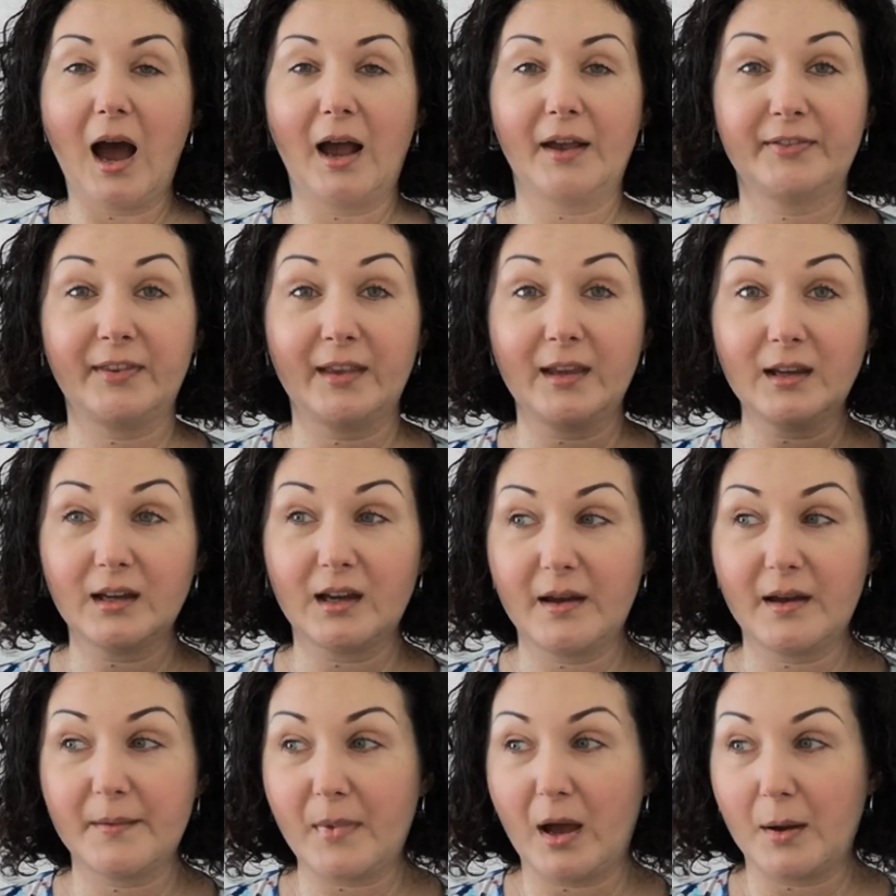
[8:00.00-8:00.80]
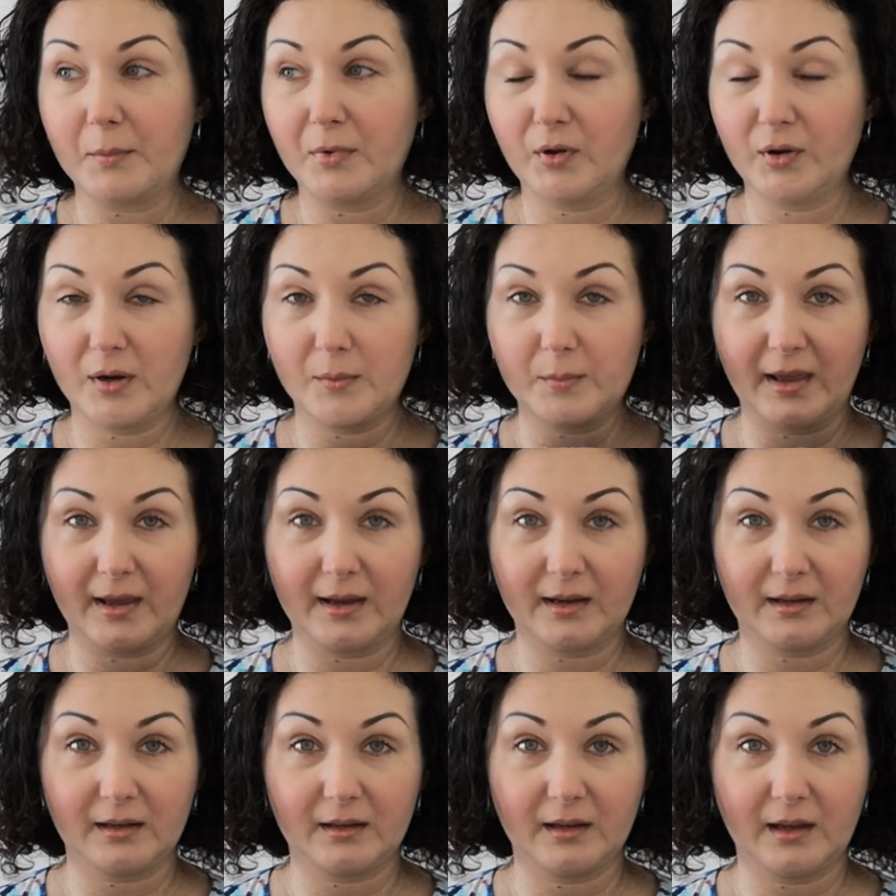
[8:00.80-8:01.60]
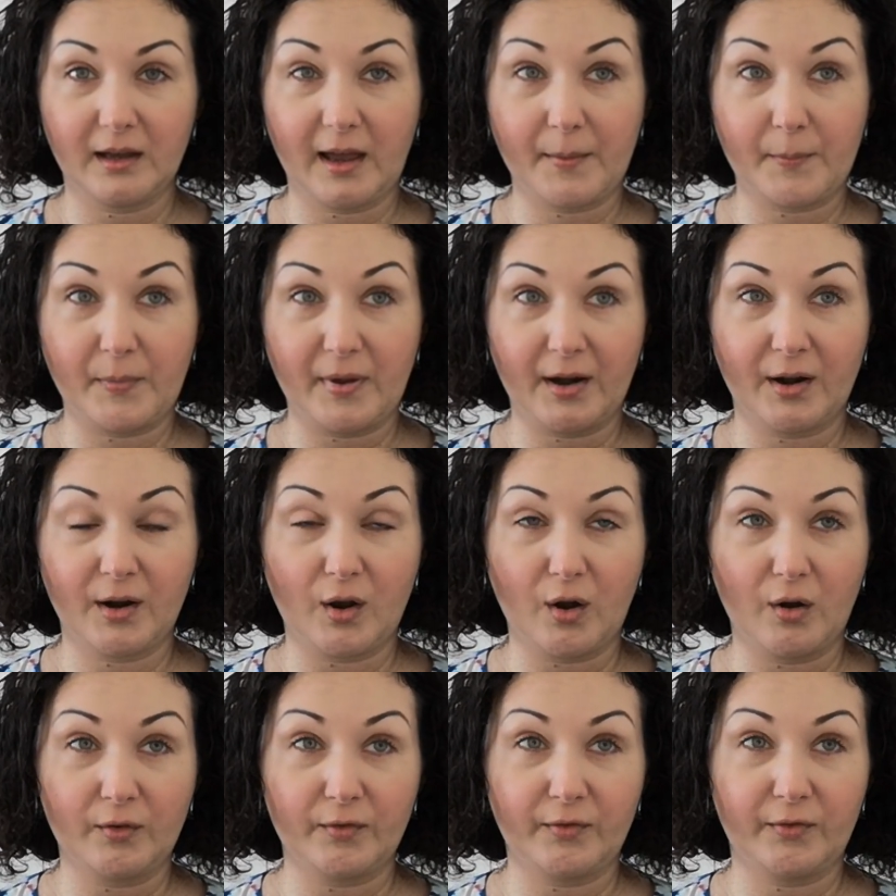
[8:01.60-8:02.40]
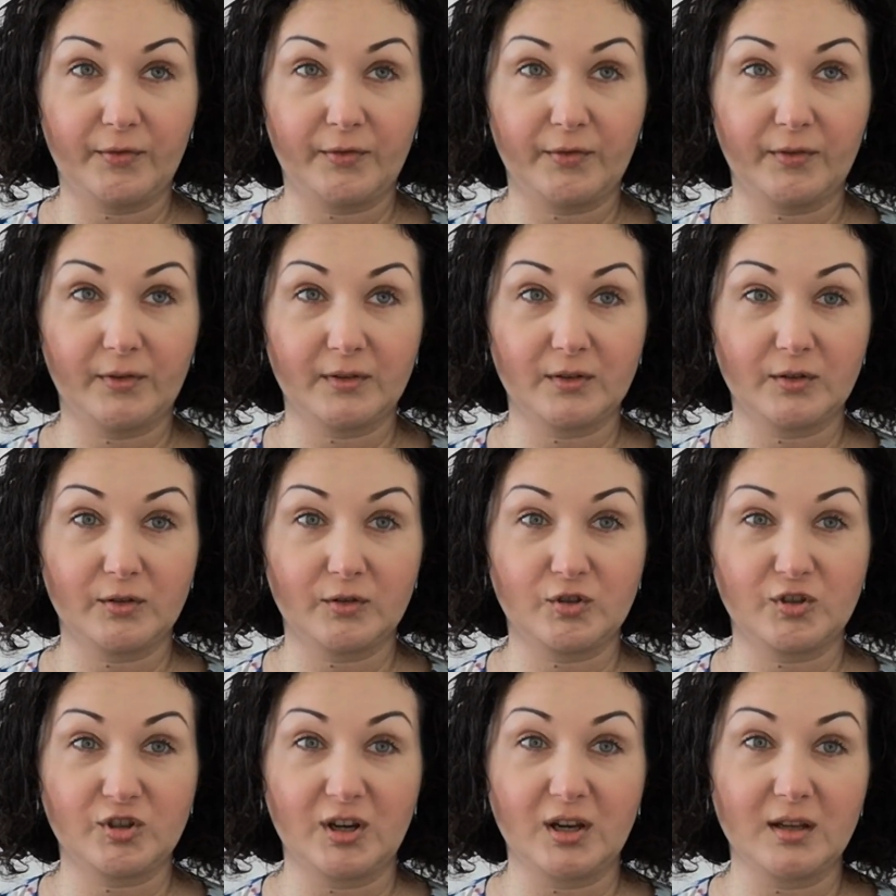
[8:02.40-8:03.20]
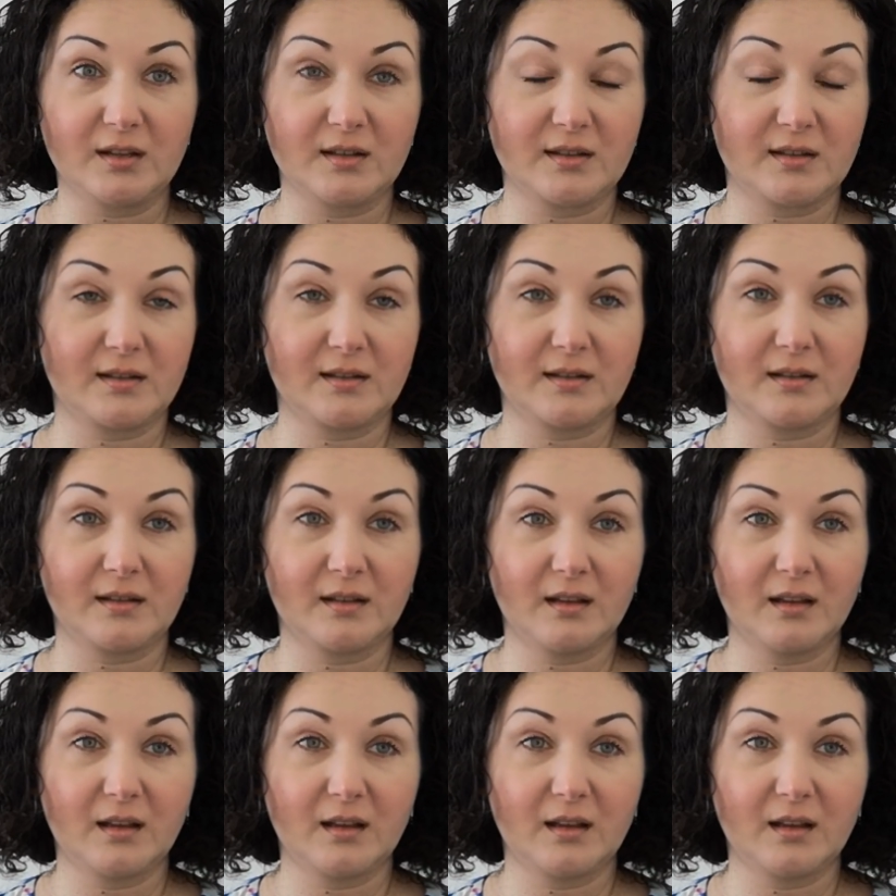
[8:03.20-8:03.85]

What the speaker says: I think I'm gonna make a pair of jeans.